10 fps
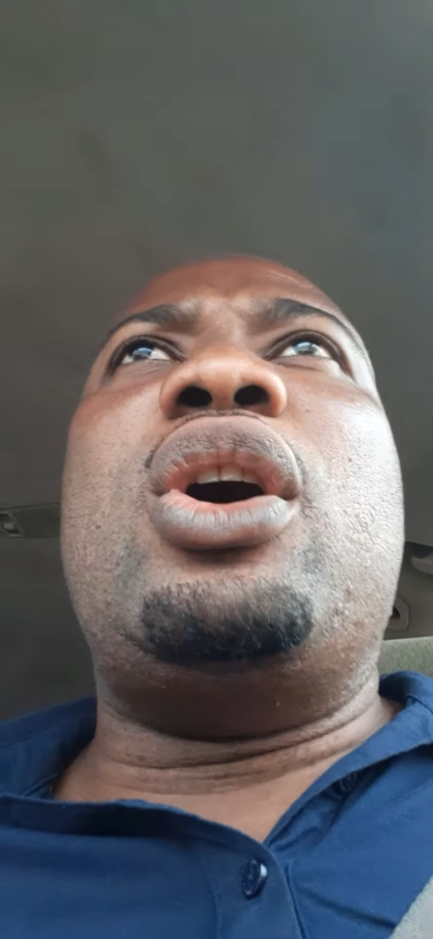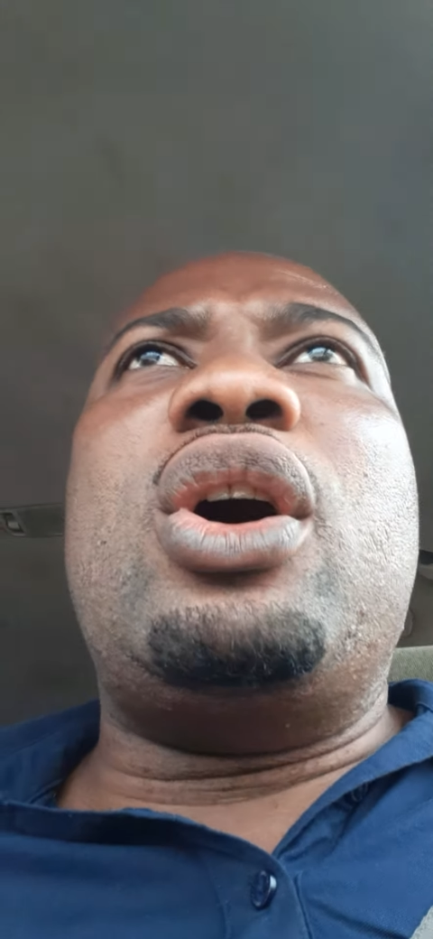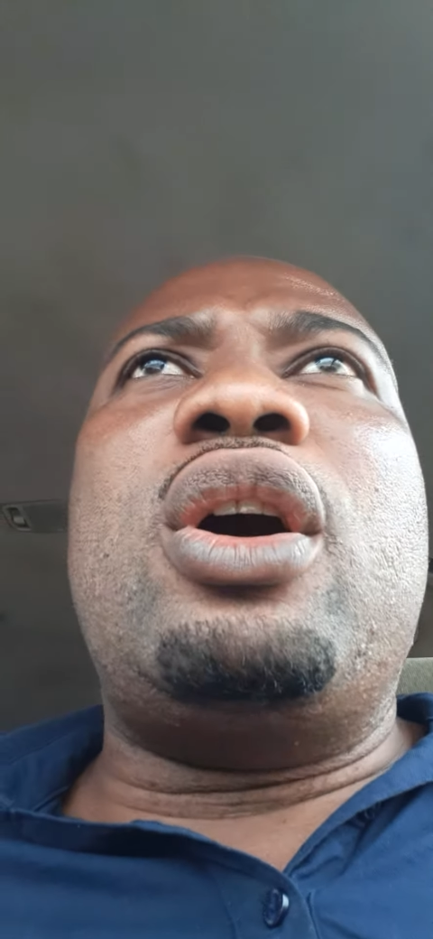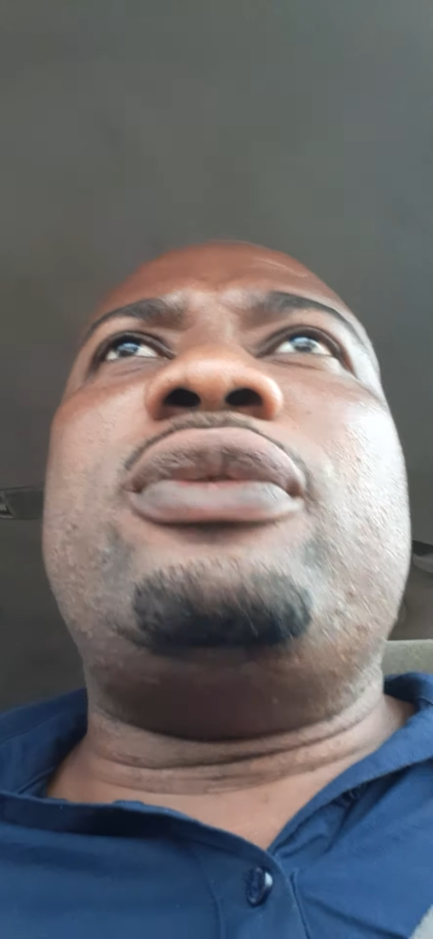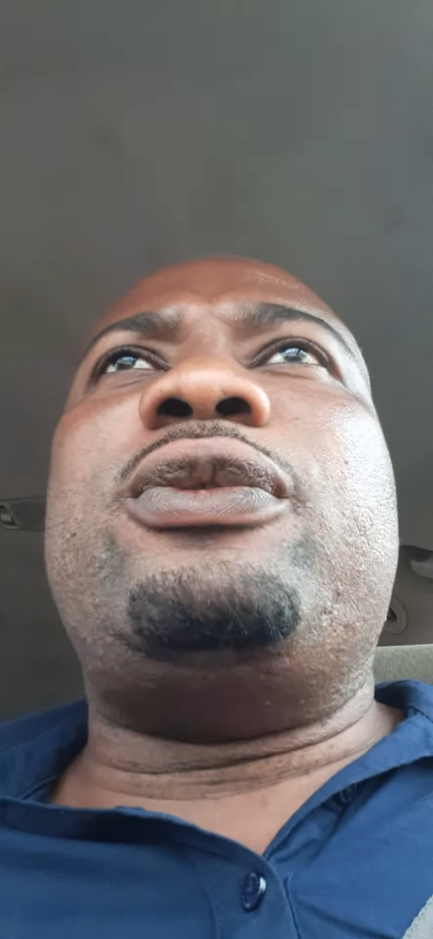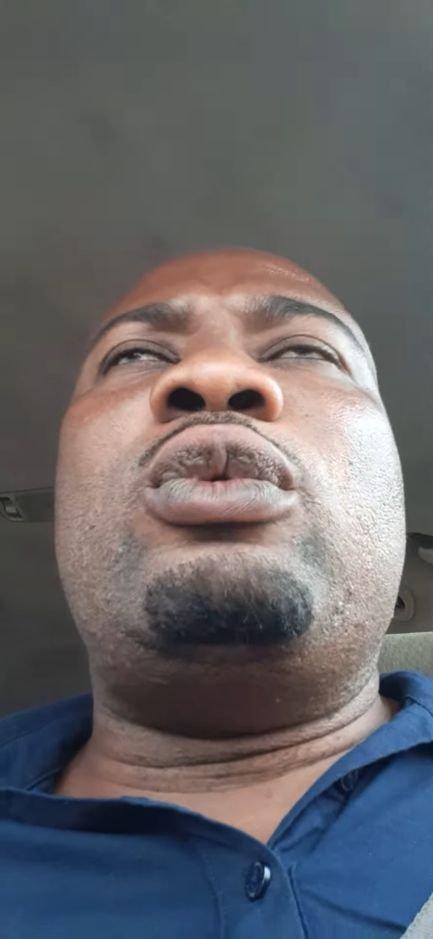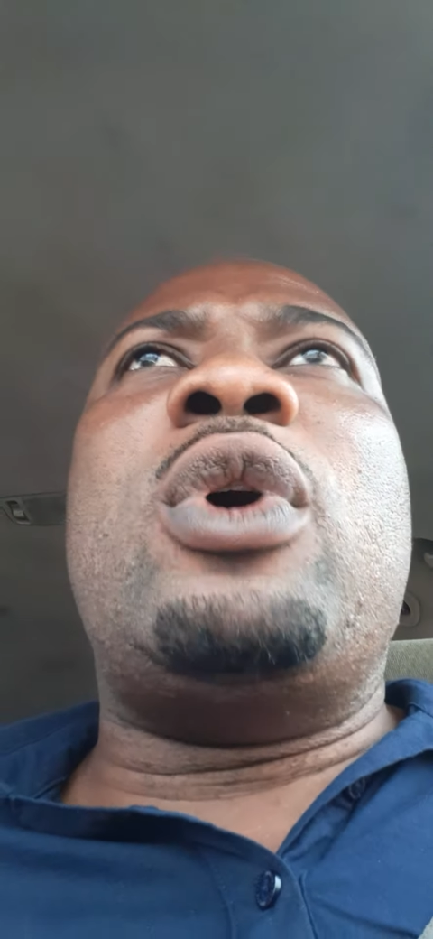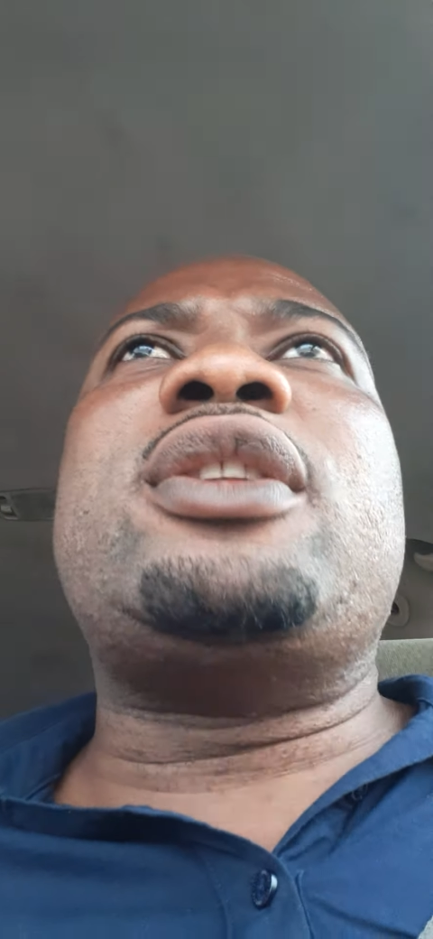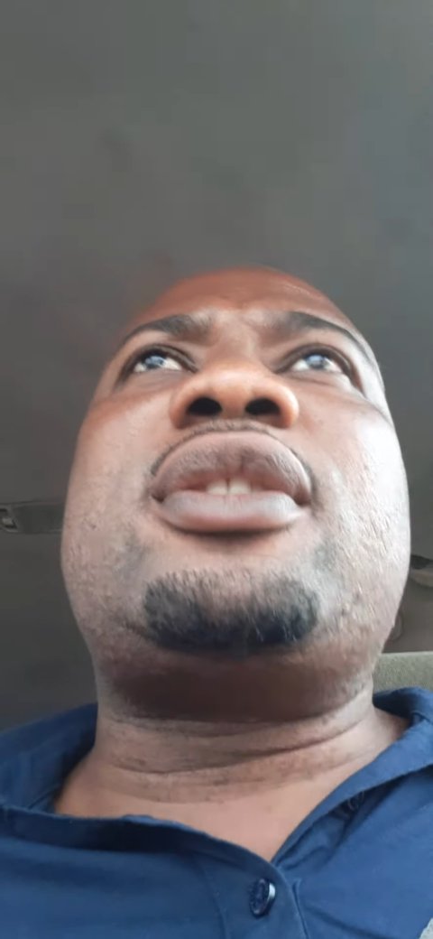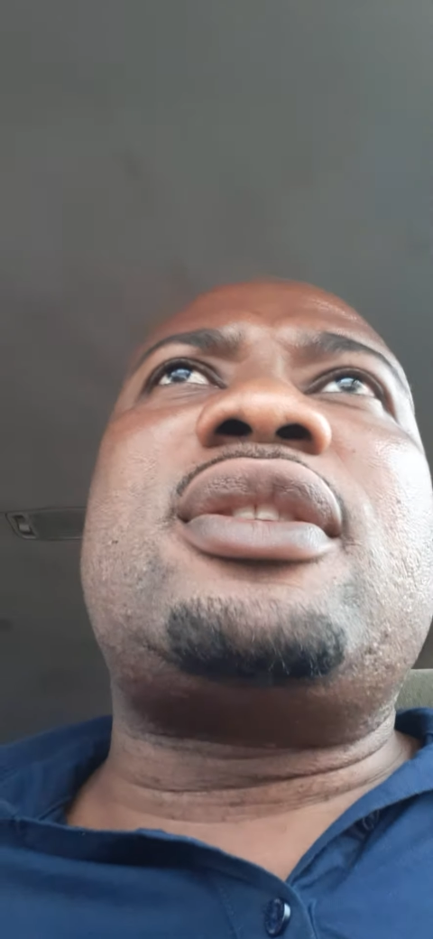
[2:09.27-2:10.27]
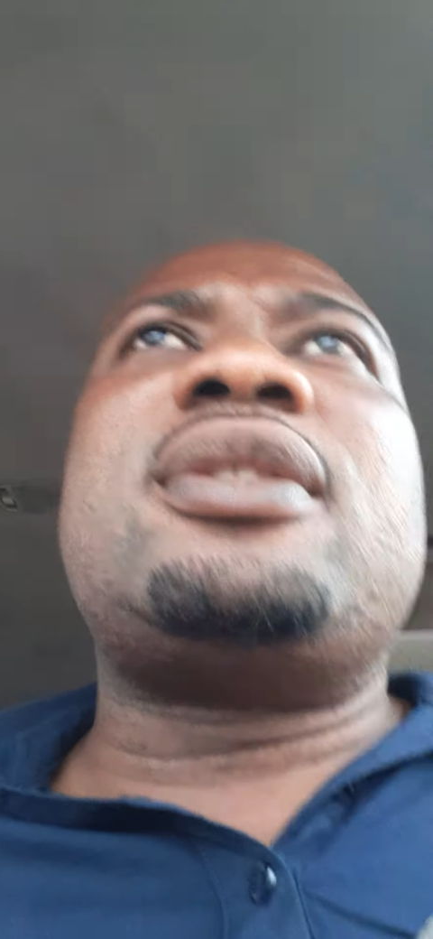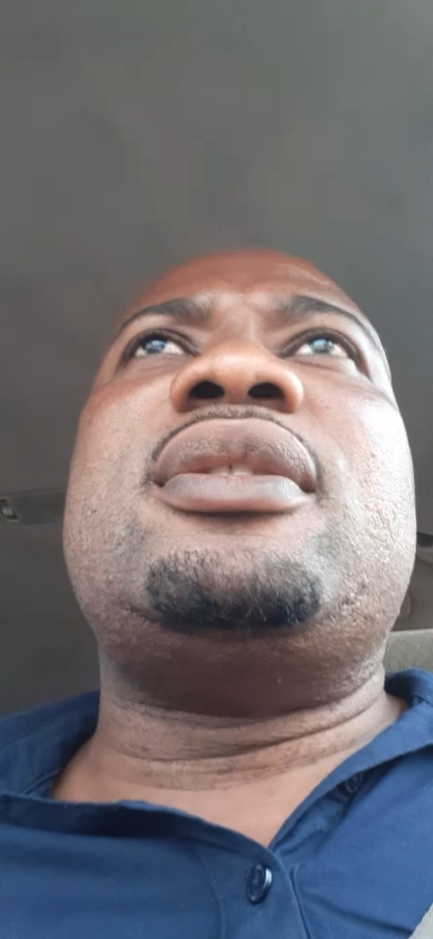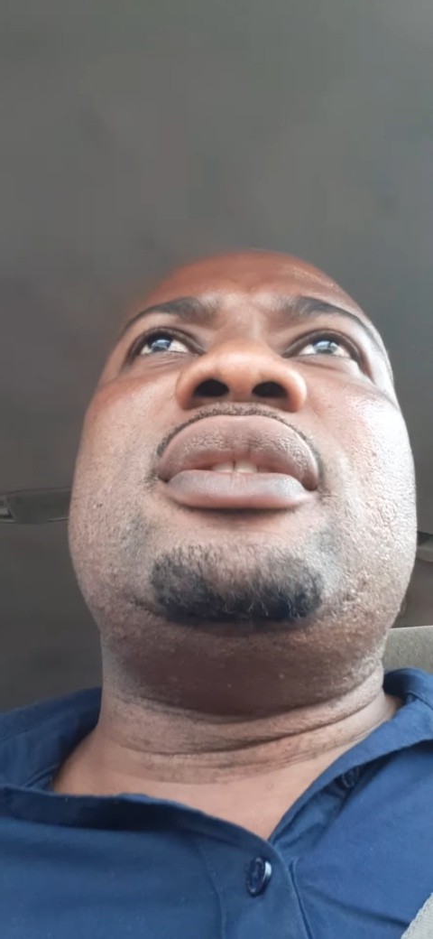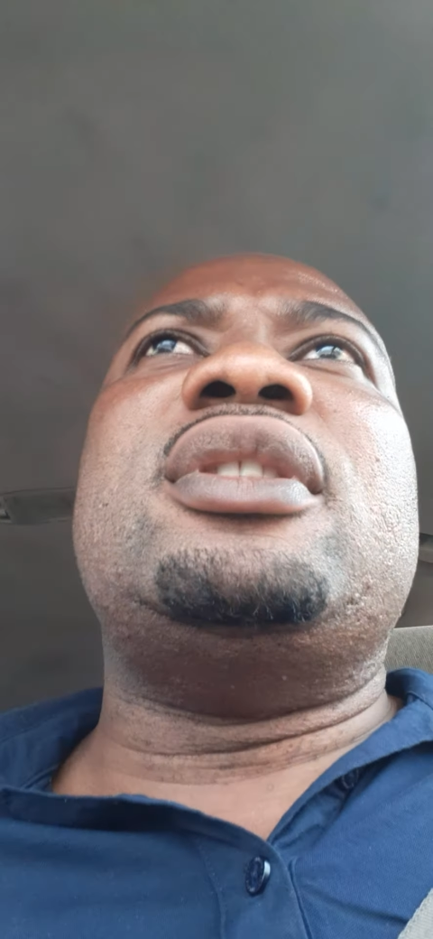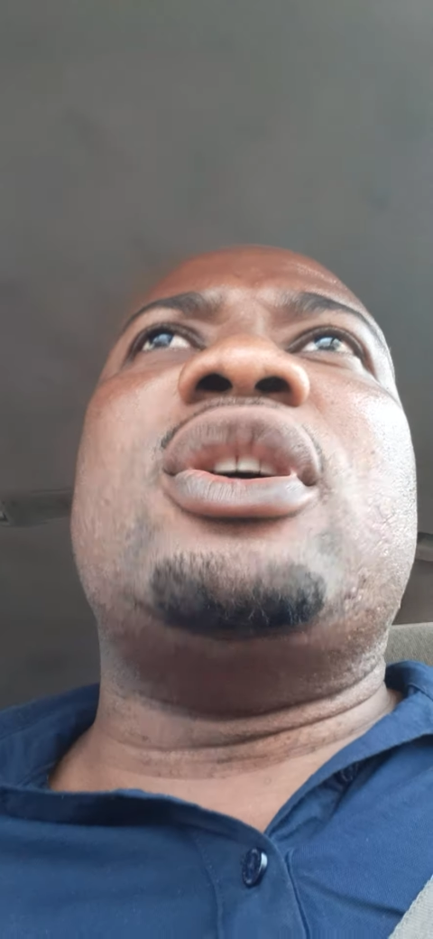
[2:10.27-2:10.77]
of what
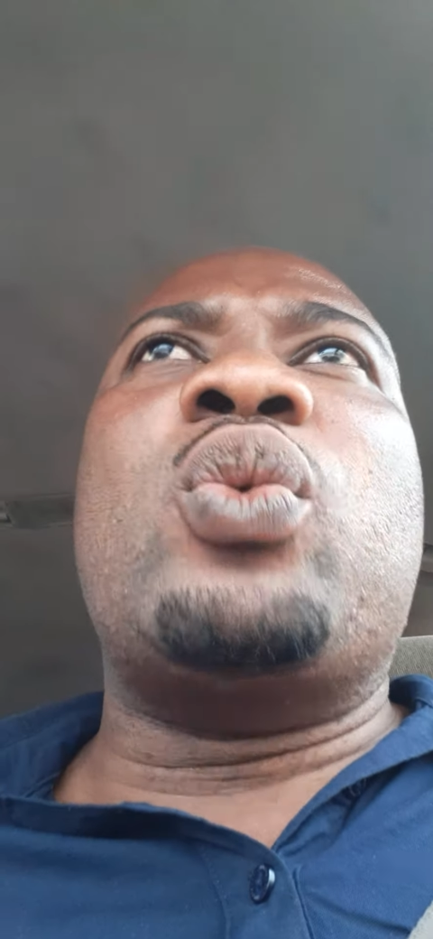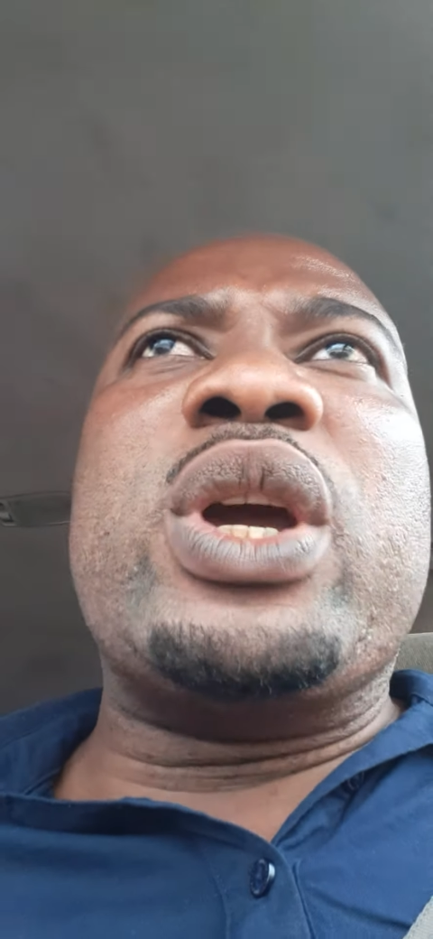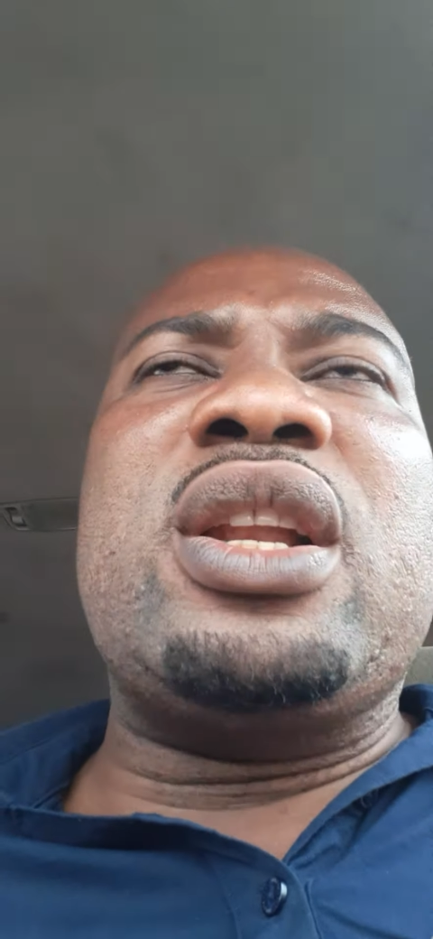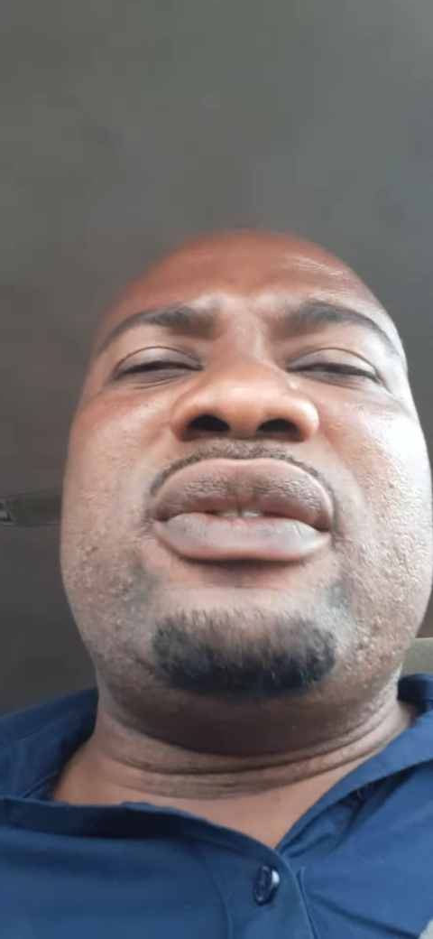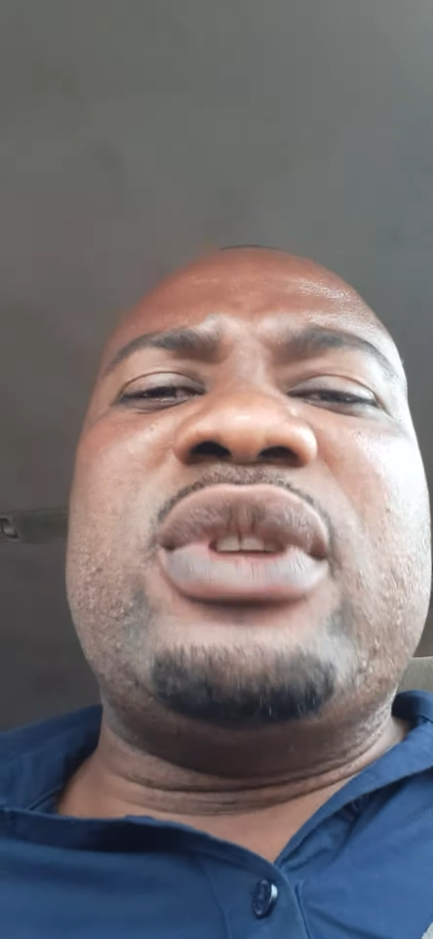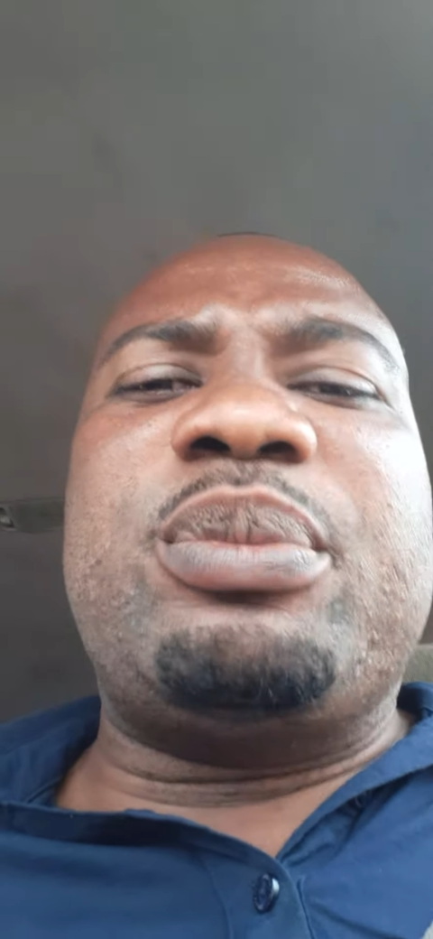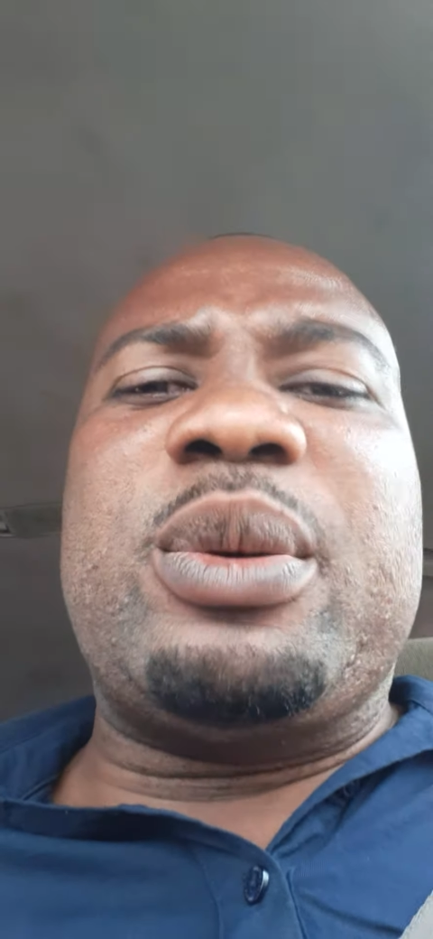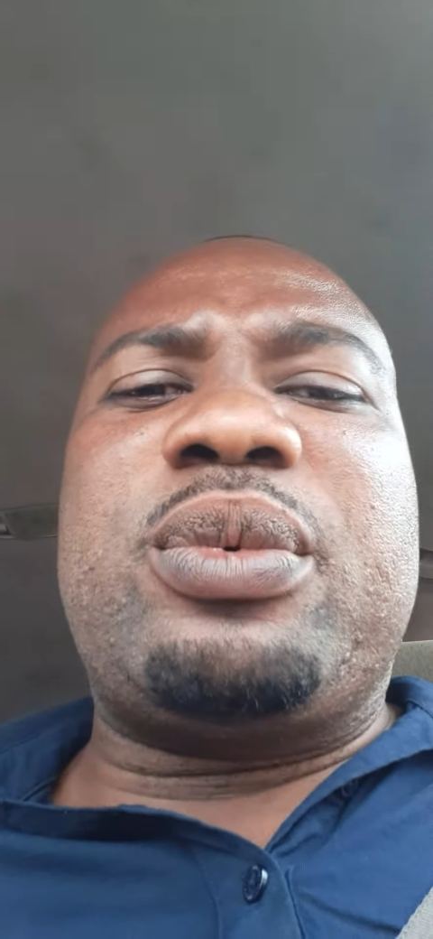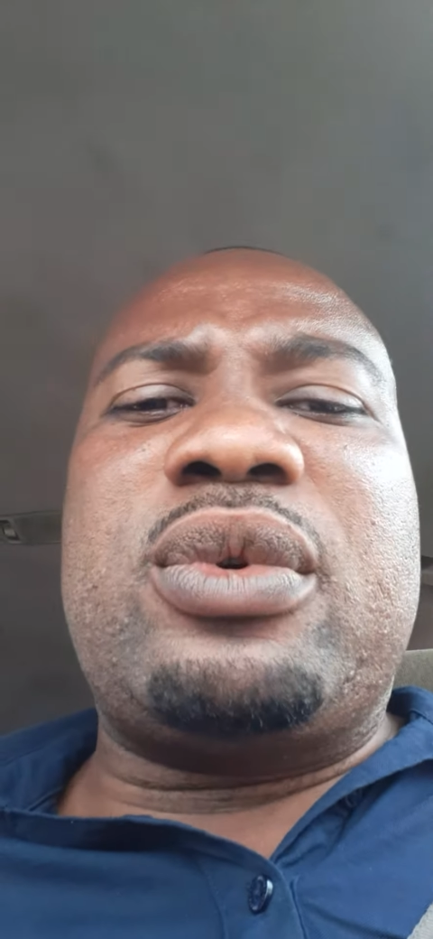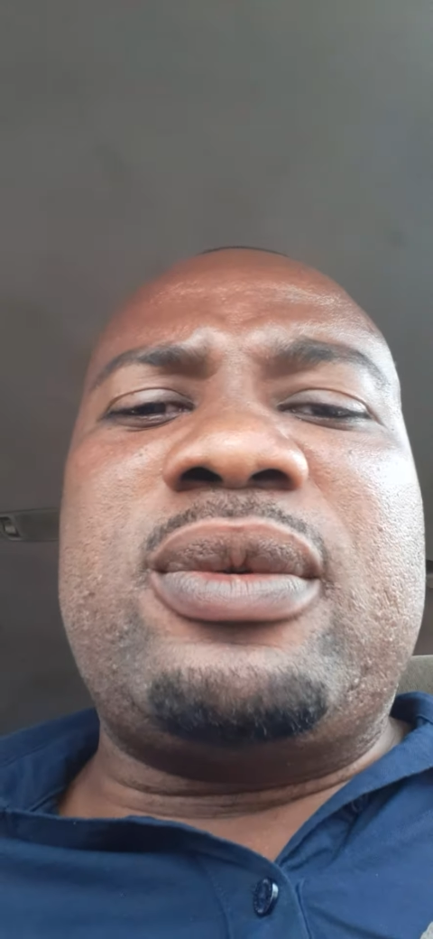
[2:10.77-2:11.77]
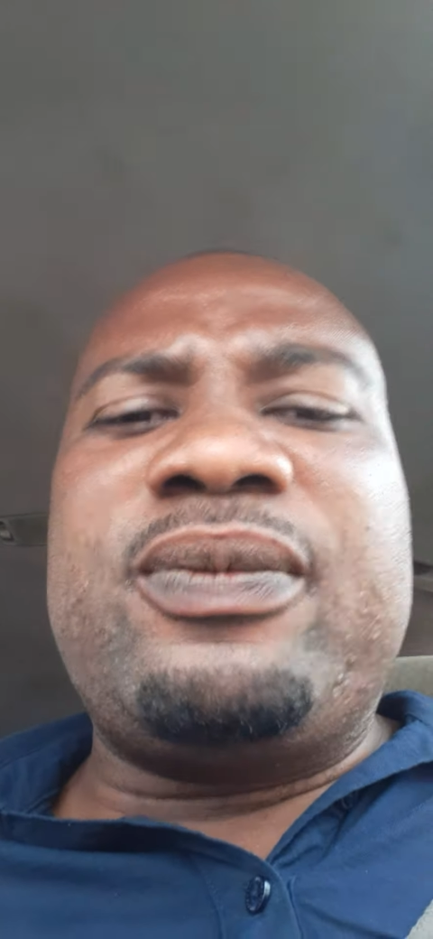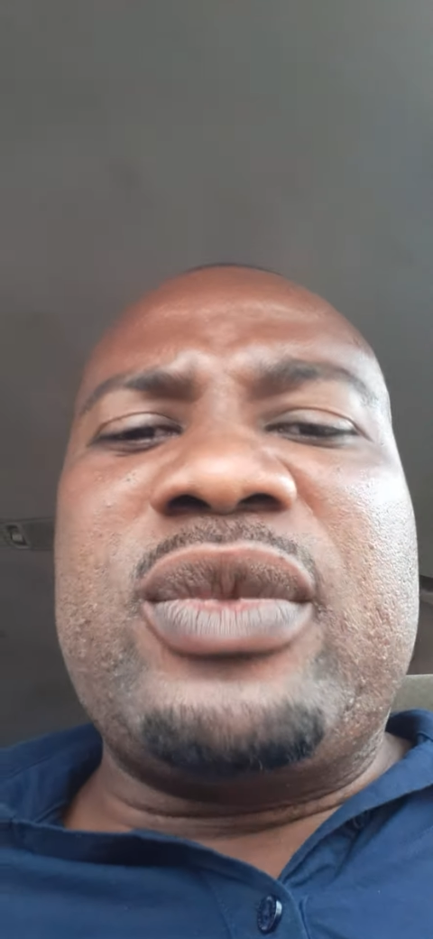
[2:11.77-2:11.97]
the will of the people